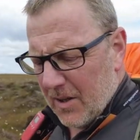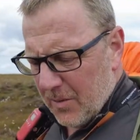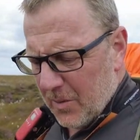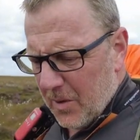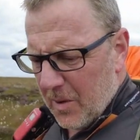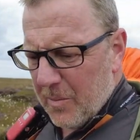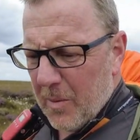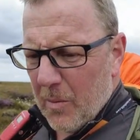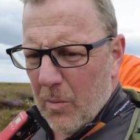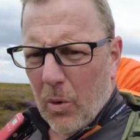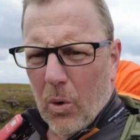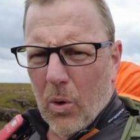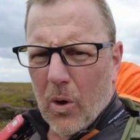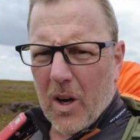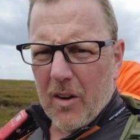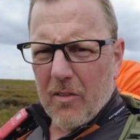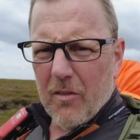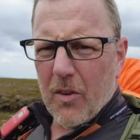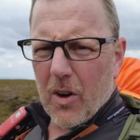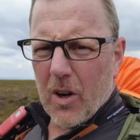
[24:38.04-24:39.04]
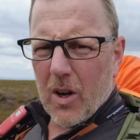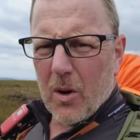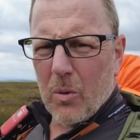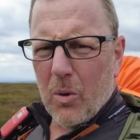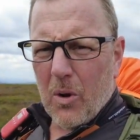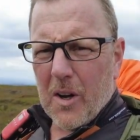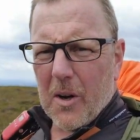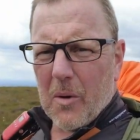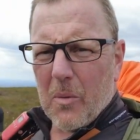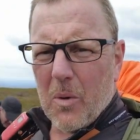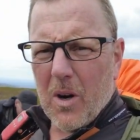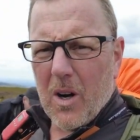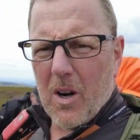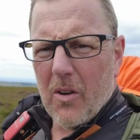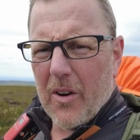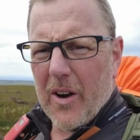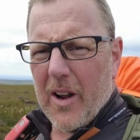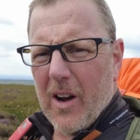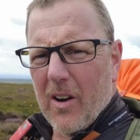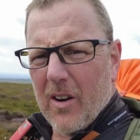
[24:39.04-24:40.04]
We've been walking for quite a
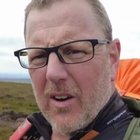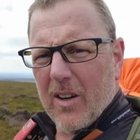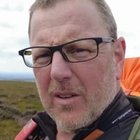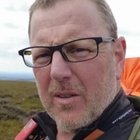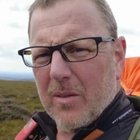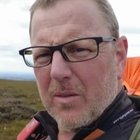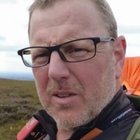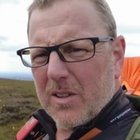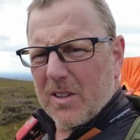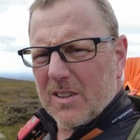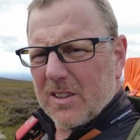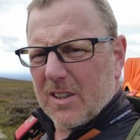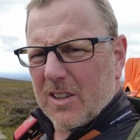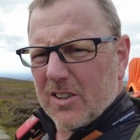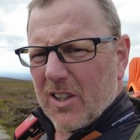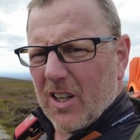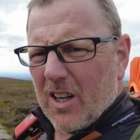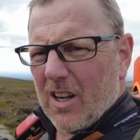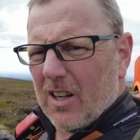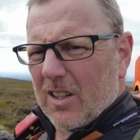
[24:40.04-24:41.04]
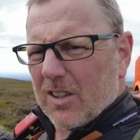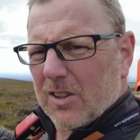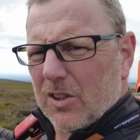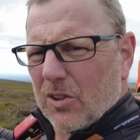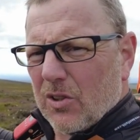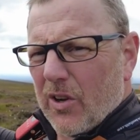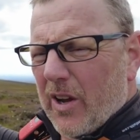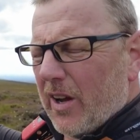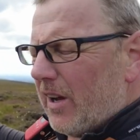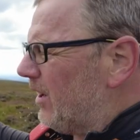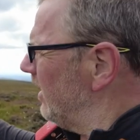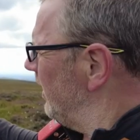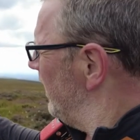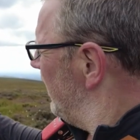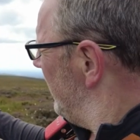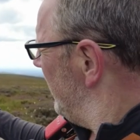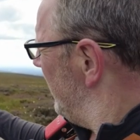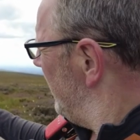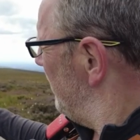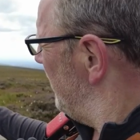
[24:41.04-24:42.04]
while now since I last saw you.
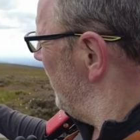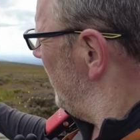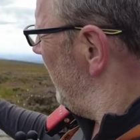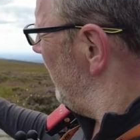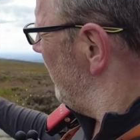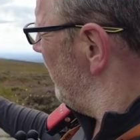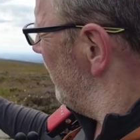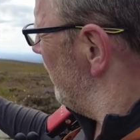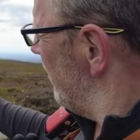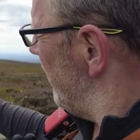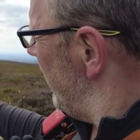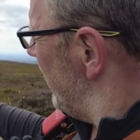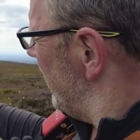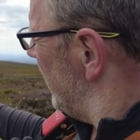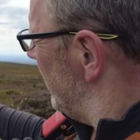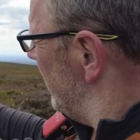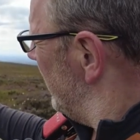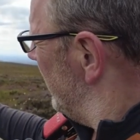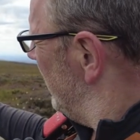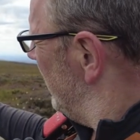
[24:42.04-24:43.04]
We left the wreck.